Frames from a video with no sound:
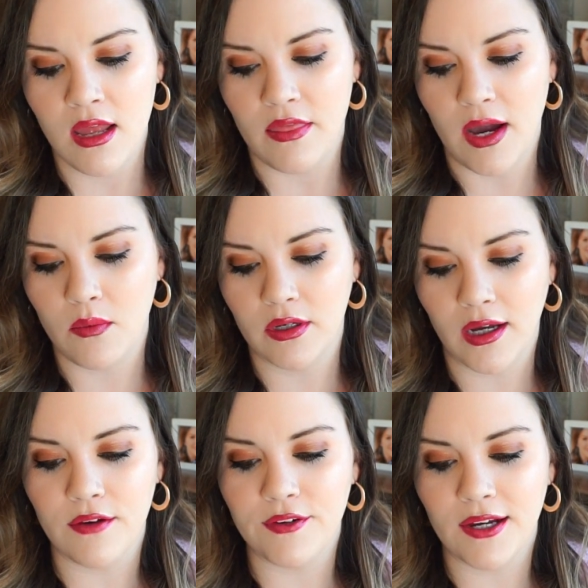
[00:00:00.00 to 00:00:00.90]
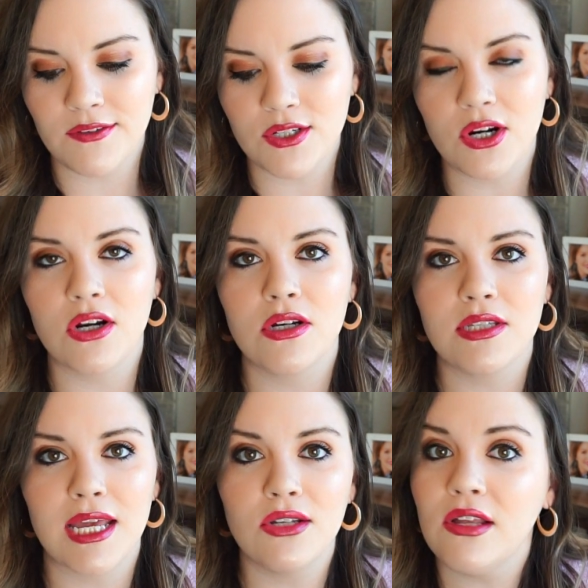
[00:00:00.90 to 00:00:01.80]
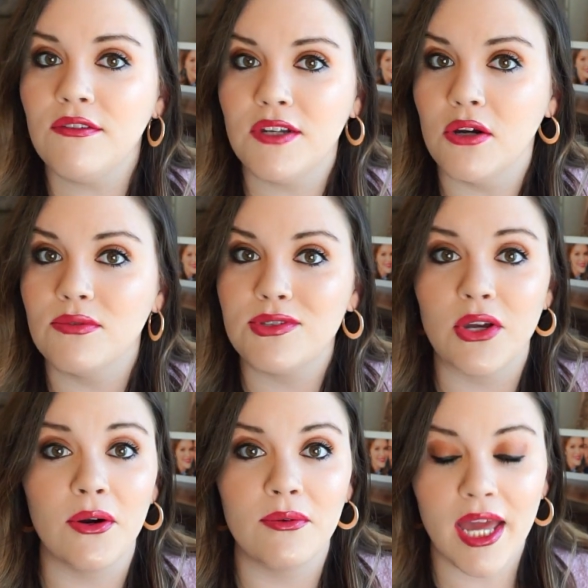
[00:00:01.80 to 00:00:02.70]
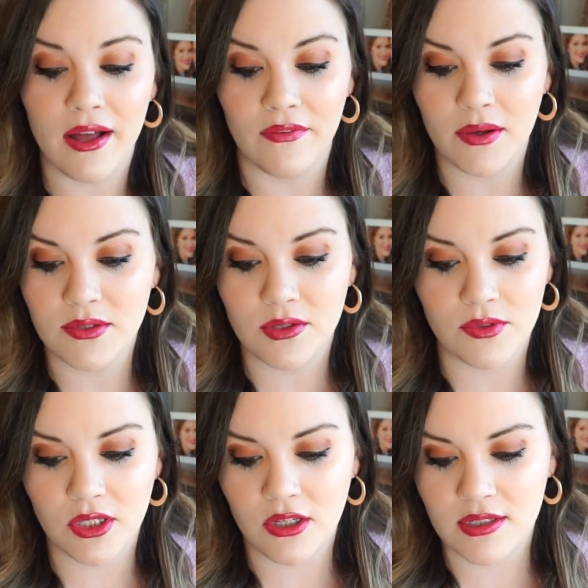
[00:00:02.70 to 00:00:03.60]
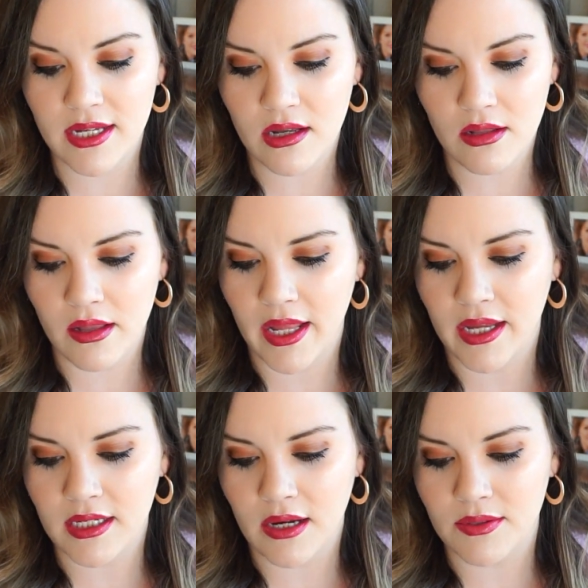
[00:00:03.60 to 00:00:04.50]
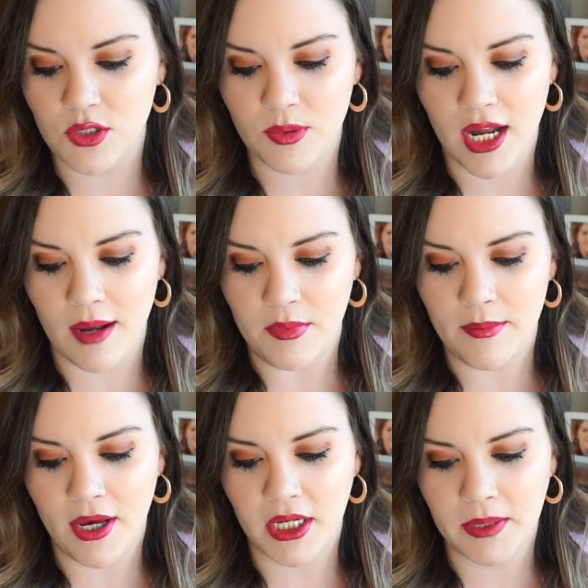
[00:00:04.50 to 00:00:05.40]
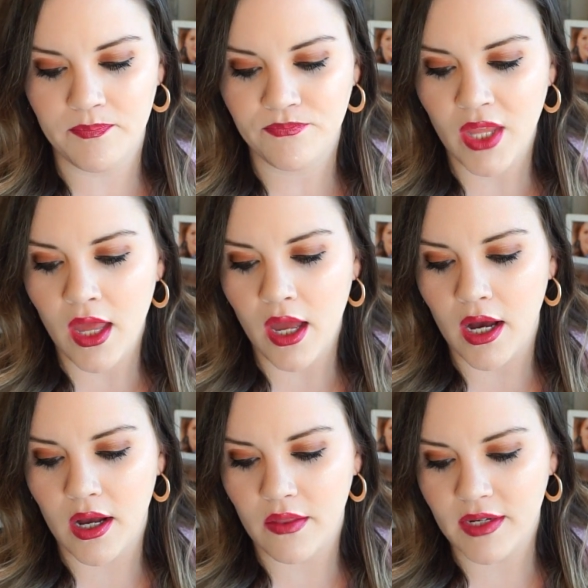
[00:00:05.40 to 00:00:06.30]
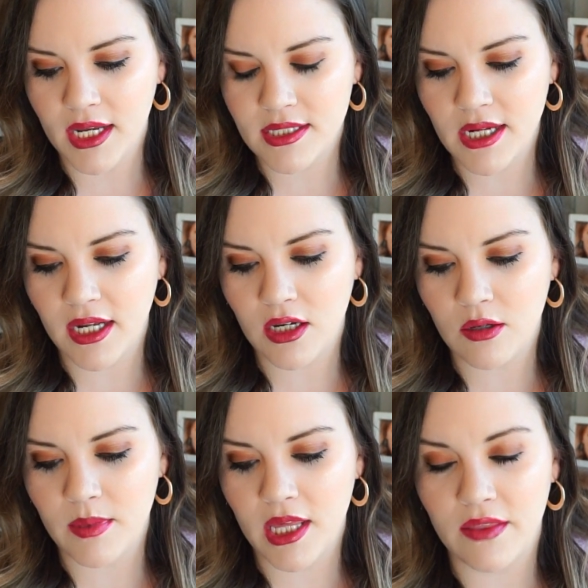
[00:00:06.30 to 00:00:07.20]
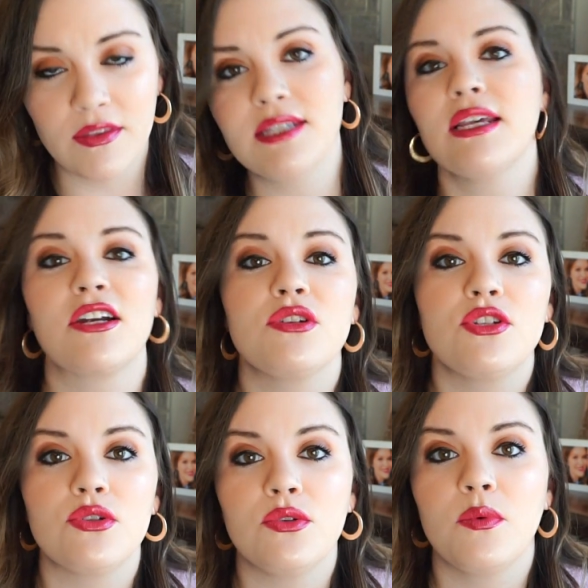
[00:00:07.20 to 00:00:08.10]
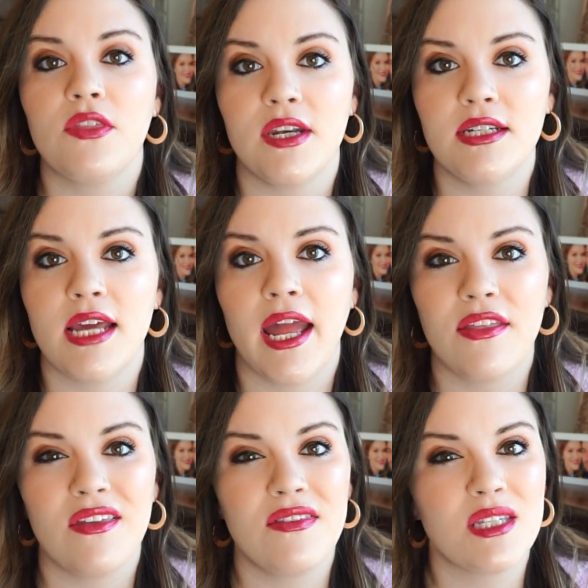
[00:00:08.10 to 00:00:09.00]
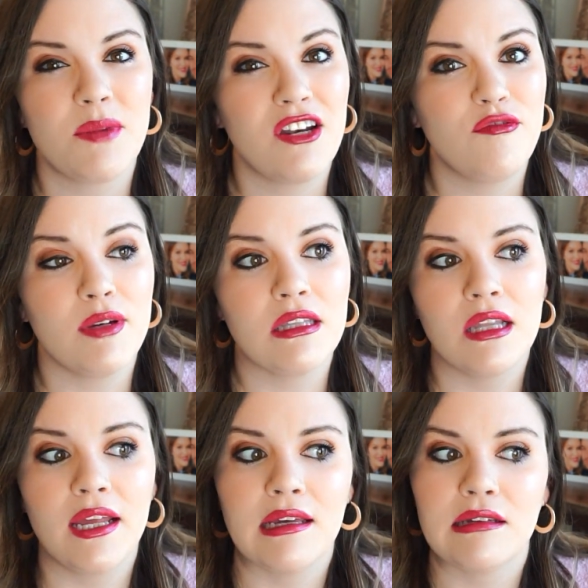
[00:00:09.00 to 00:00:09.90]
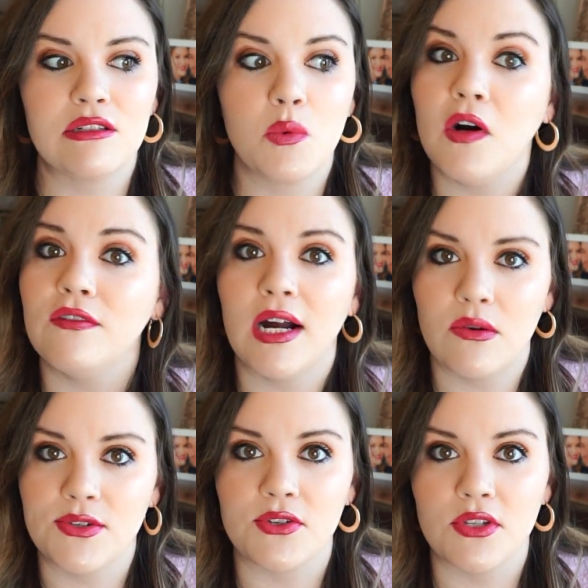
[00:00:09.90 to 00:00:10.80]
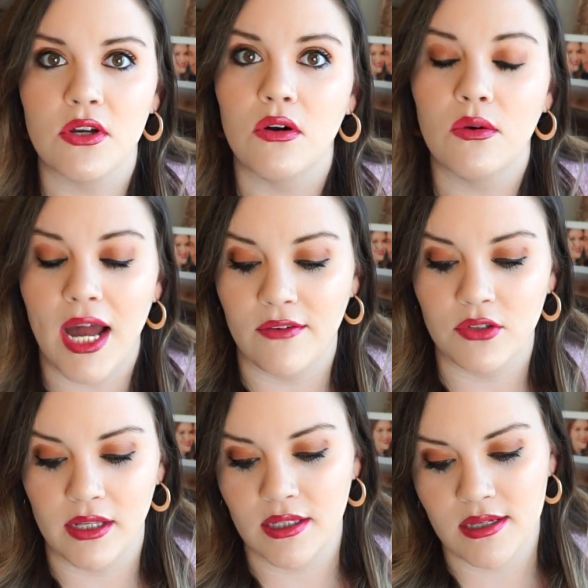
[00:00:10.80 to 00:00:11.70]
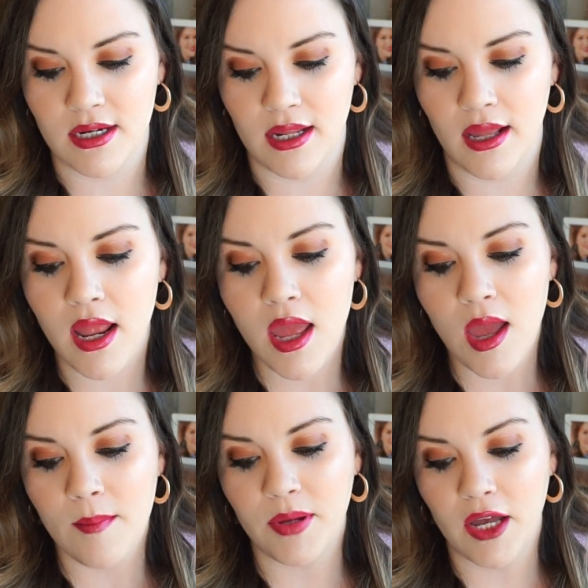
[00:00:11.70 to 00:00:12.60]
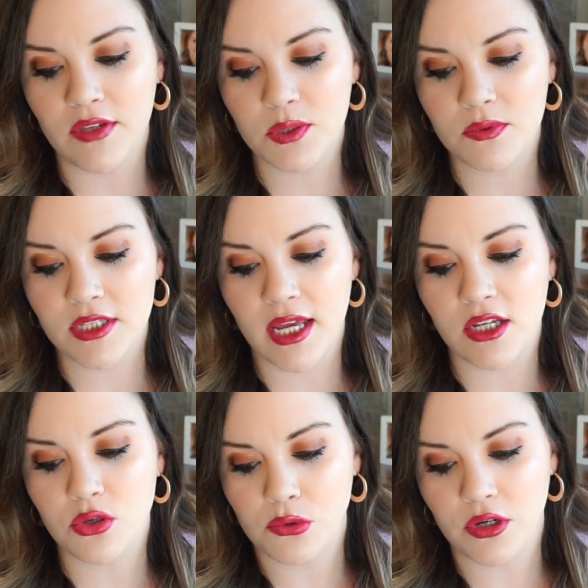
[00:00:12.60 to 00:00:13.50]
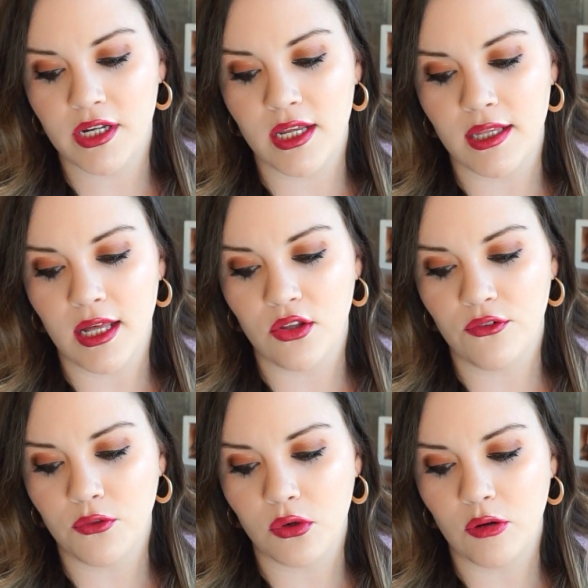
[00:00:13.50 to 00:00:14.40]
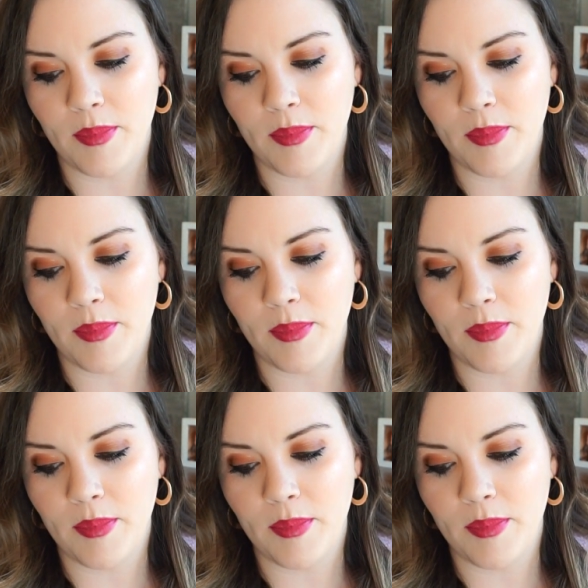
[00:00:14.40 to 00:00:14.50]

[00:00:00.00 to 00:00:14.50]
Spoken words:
that one got 5 stars and a love note. So yeah, that was a really good sale, and I was super happy about it. The next item, this actually sold within a day. I think this might have been like 12 hours or so after I listed it. But this was a Torrid yellow floral